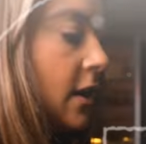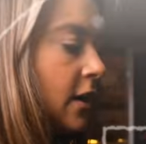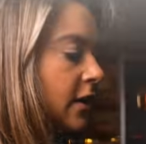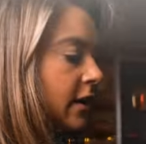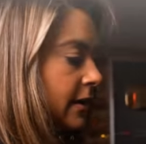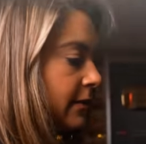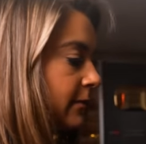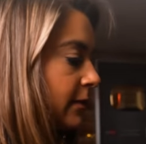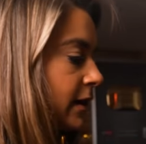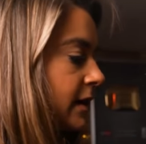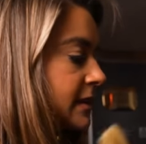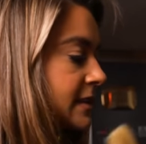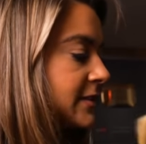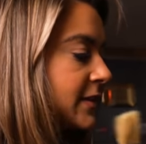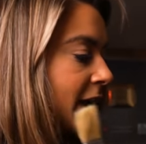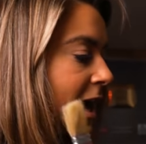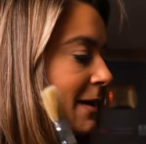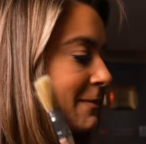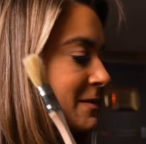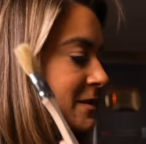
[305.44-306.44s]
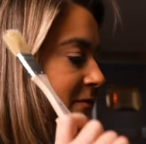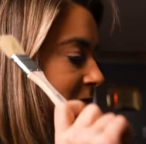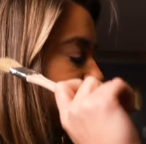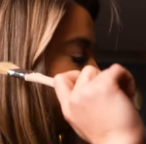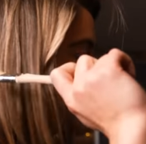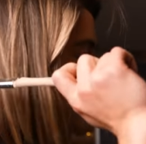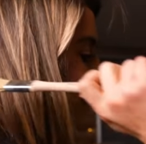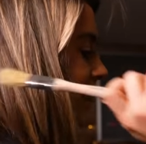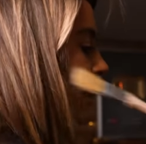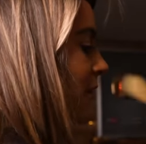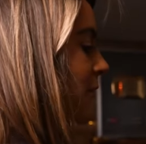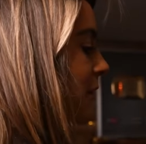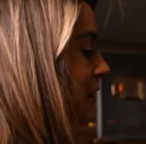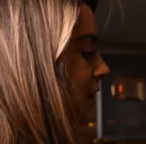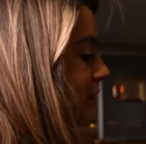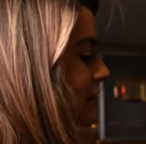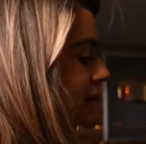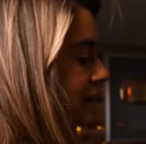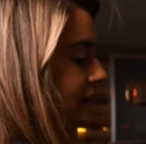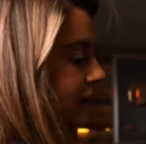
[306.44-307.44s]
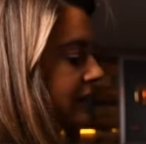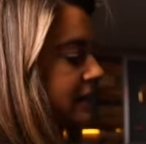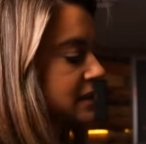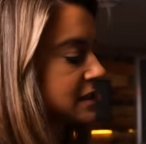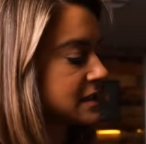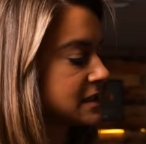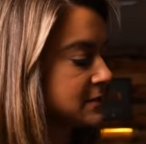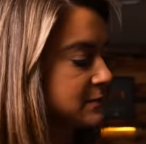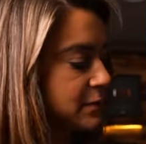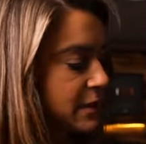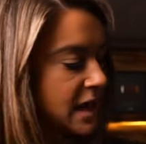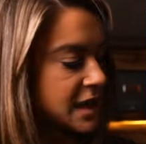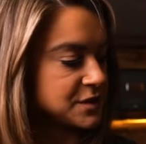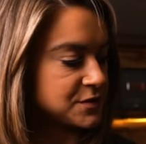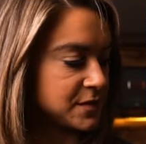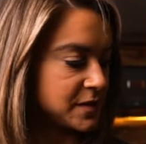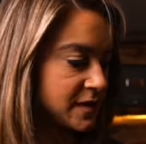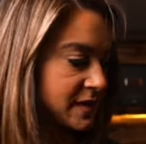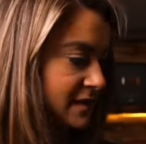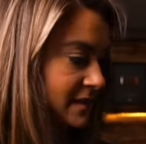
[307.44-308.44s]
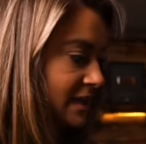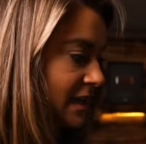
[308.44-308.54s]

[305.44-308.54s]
All right, we're gonna see what happens if we take hot water and like splash one of these